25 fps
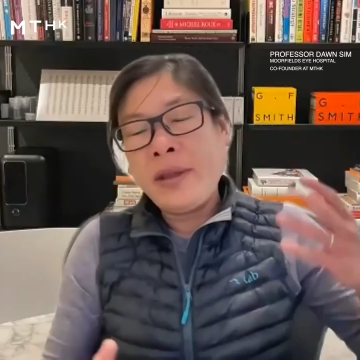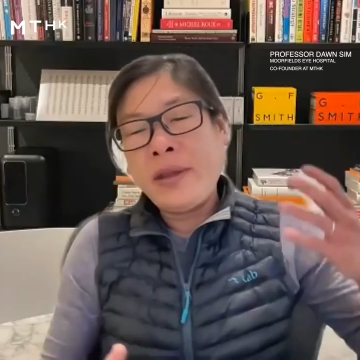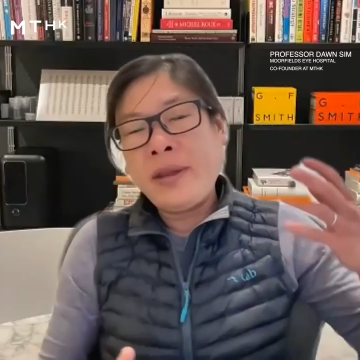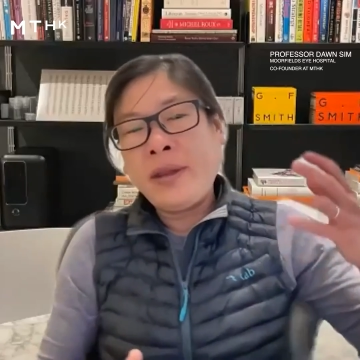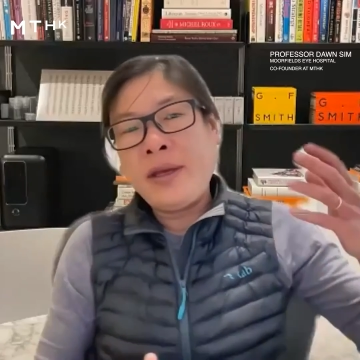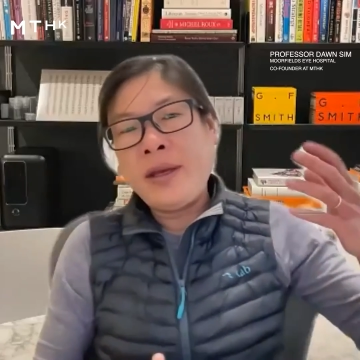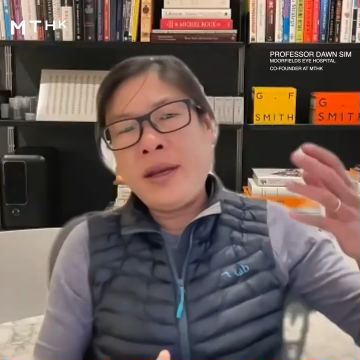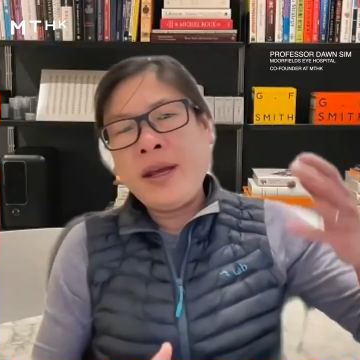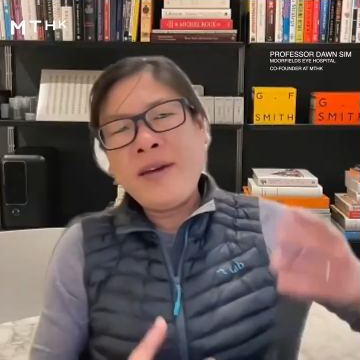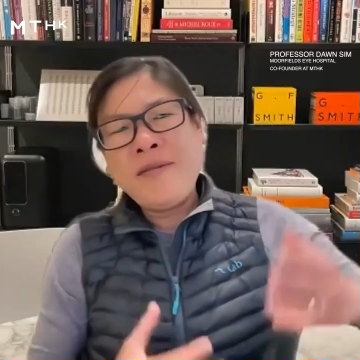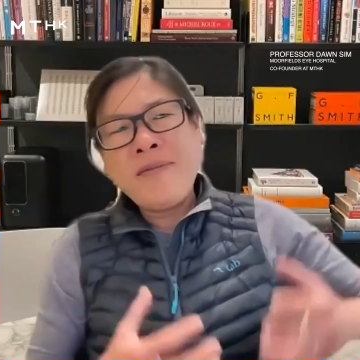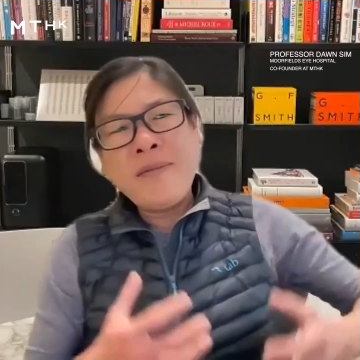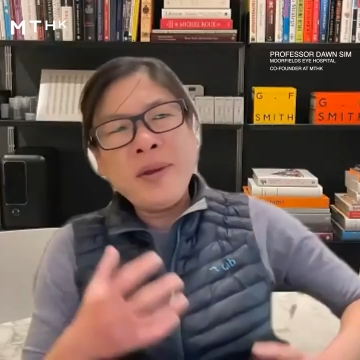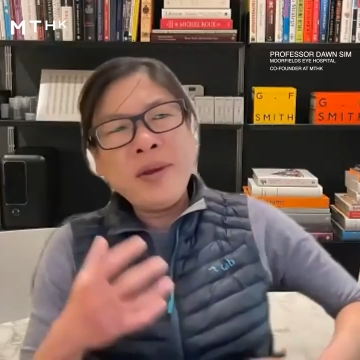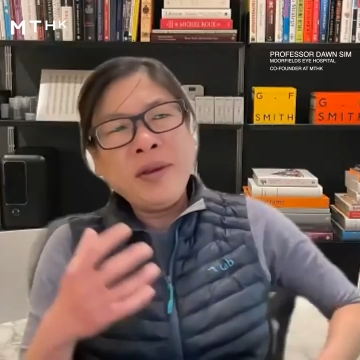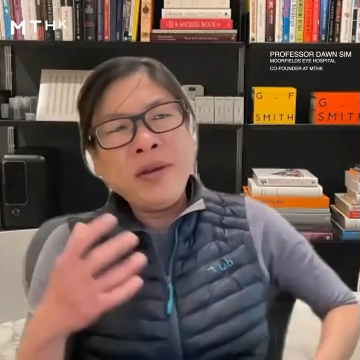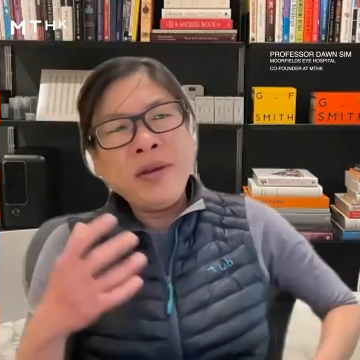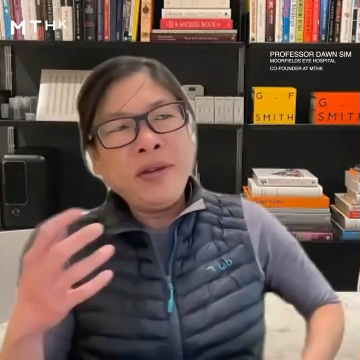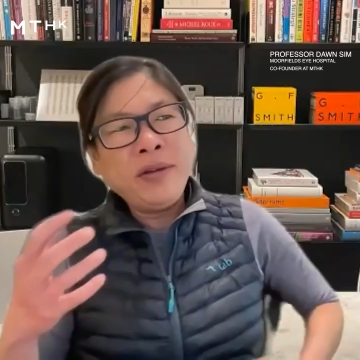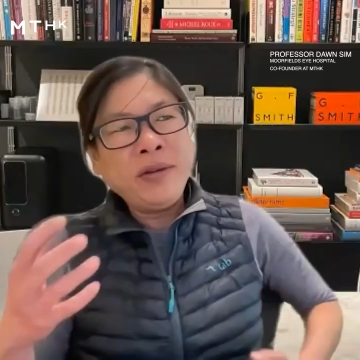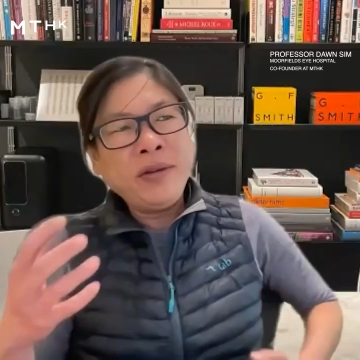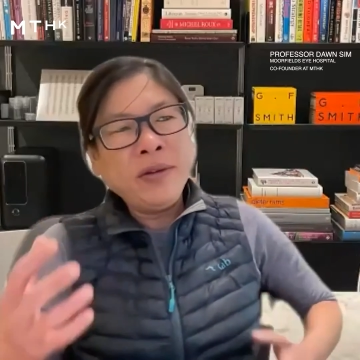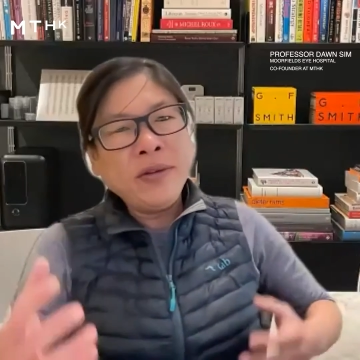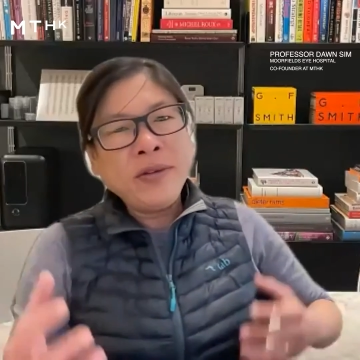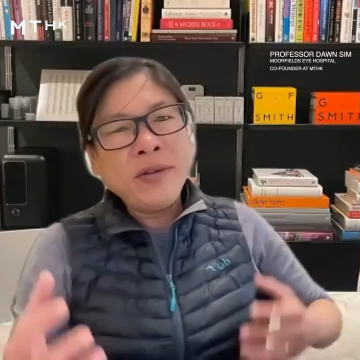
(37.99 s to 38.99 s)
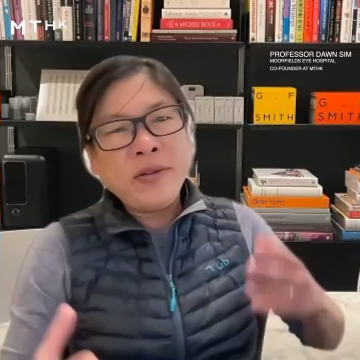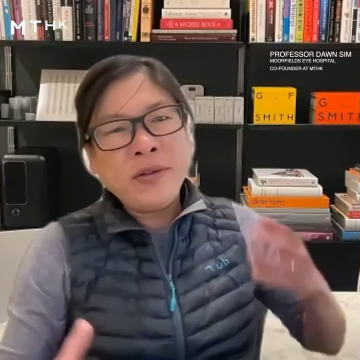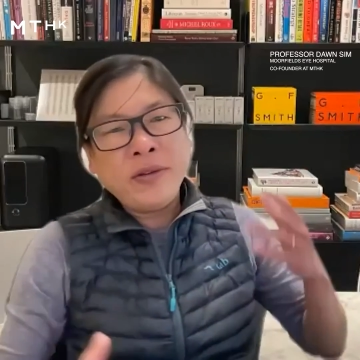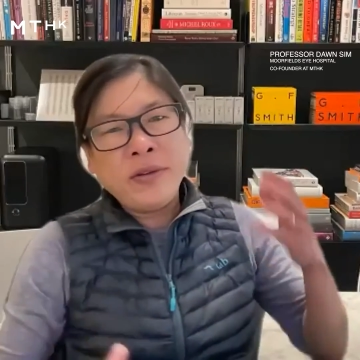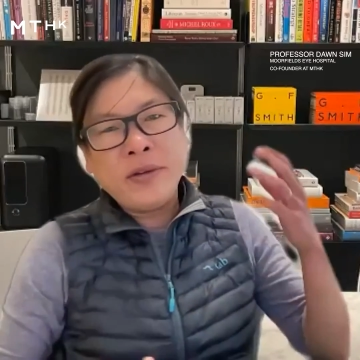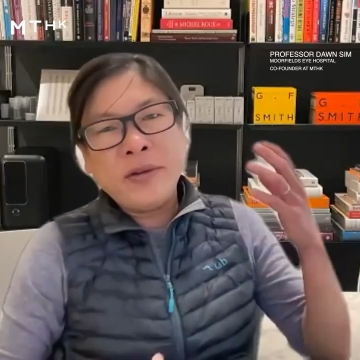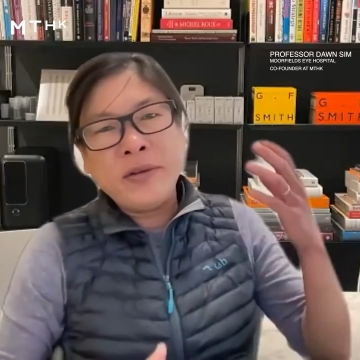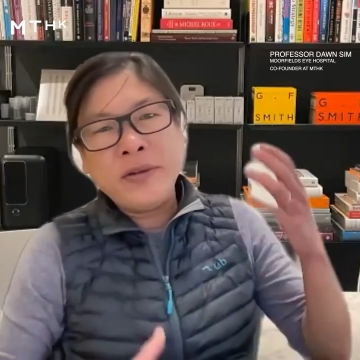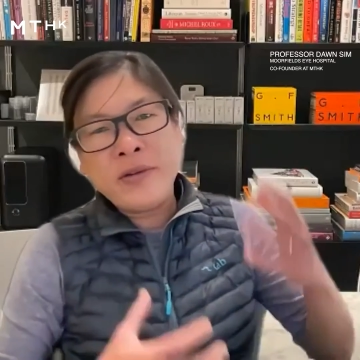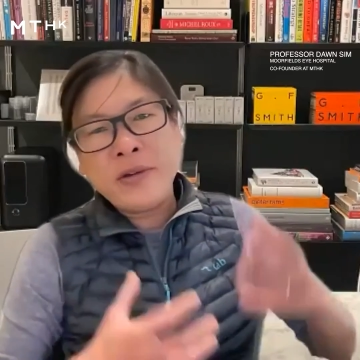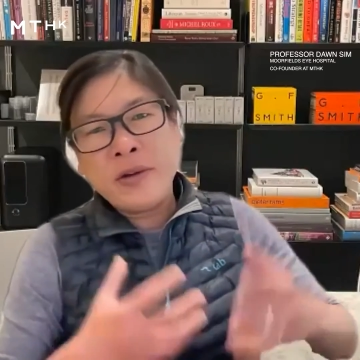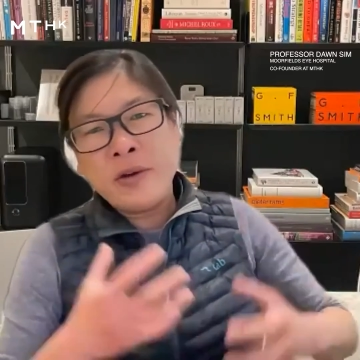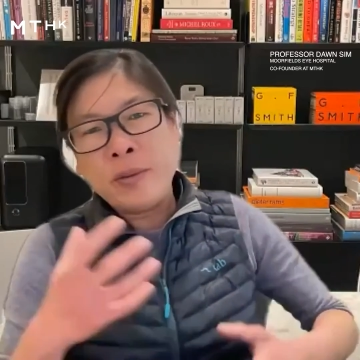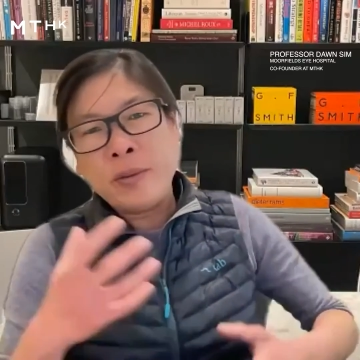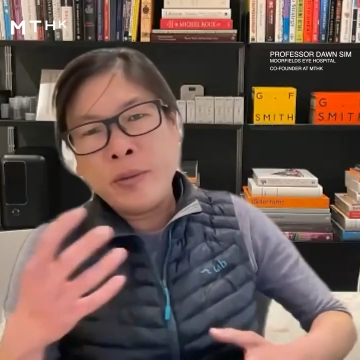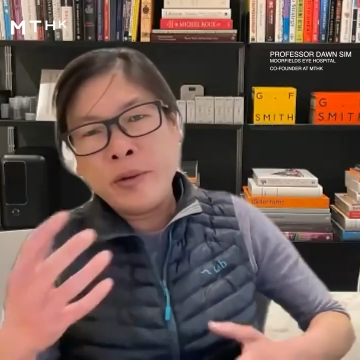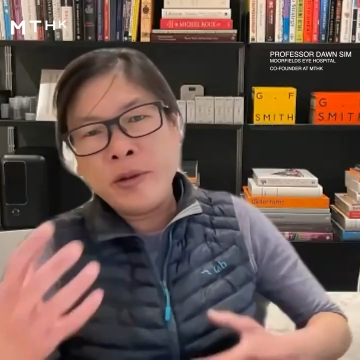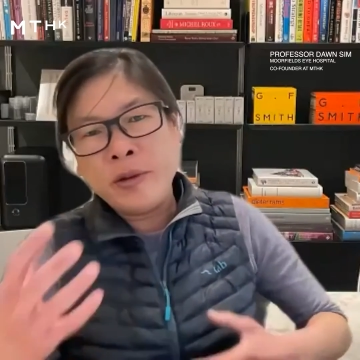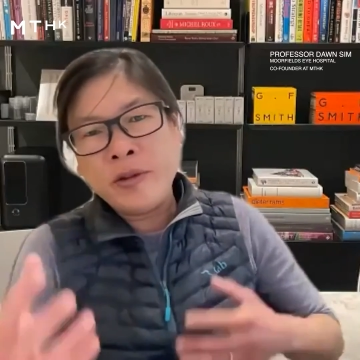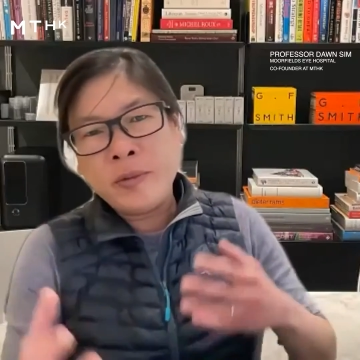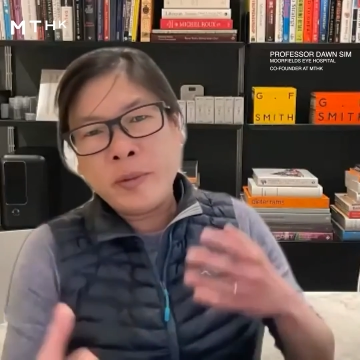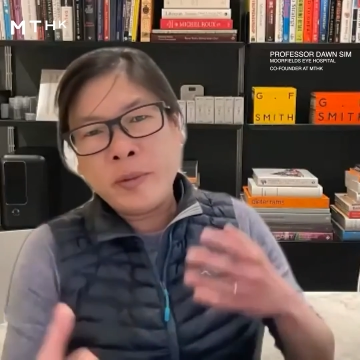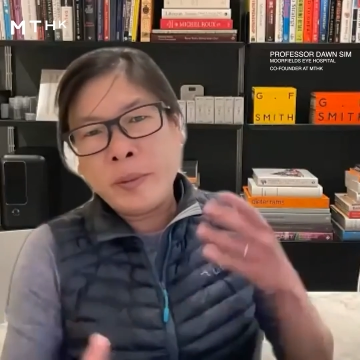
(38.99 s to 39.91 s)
that have been used to those hormones